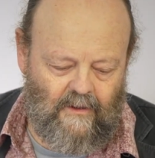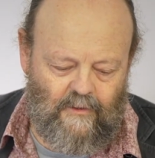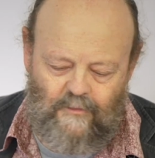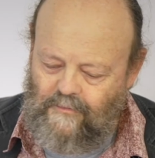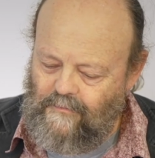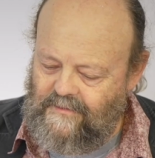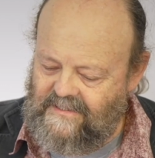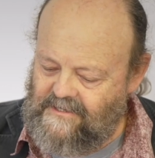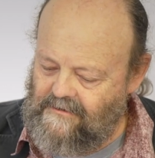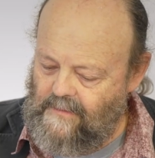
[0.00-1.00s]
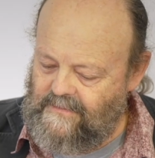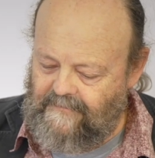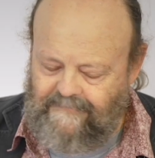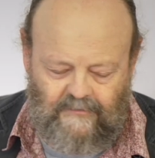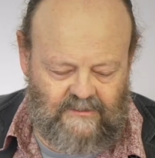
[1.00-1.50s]
who describes
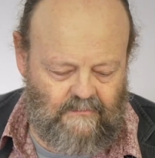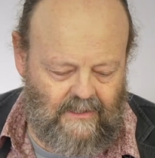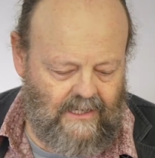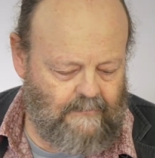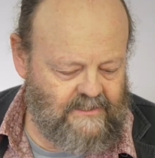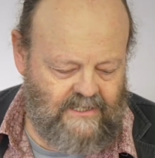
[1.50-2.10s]
it fulsomely, and I'm just